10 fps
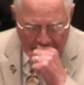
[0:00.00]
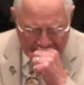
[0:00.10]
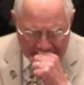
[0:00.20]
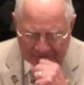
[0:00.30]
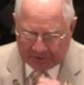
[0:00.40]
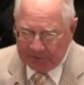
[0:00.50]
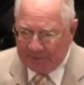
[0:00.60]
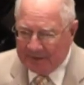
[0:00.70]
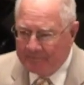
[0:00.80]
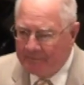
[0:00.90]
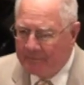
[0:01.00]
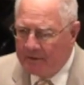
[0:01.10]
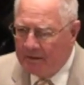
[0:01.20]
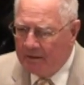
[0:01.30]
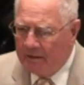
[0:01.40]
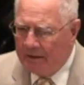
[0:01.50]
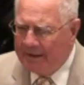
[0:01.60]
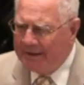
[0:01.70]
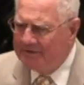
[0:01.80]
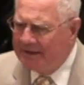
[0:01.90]
Excuse me.
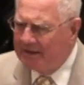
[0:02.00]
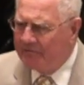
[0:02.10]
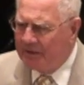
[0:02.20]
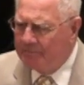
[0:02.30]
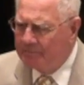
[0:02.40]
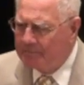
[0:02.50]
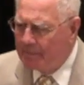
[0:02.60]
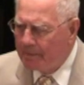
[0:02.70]
And I think of them.